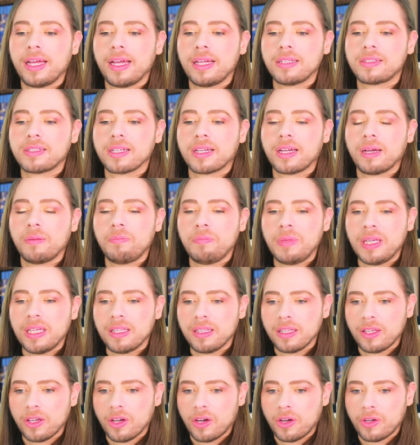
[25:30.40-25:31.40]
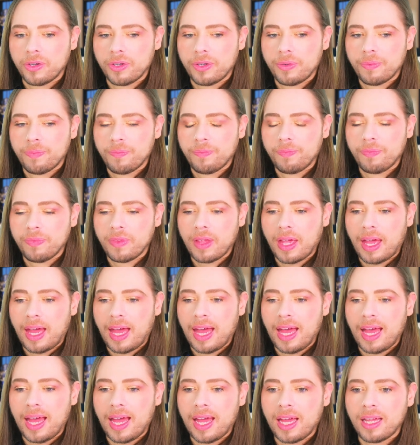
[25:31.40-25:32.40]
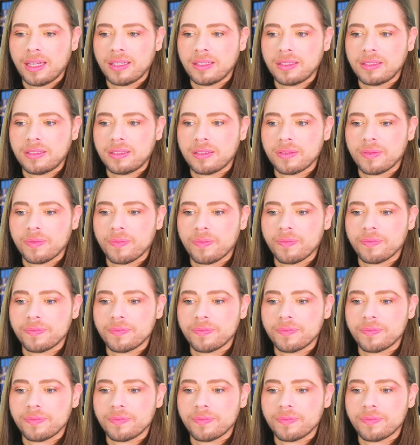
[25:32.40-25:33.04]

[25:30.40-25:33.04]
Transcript: it's a chameleon. And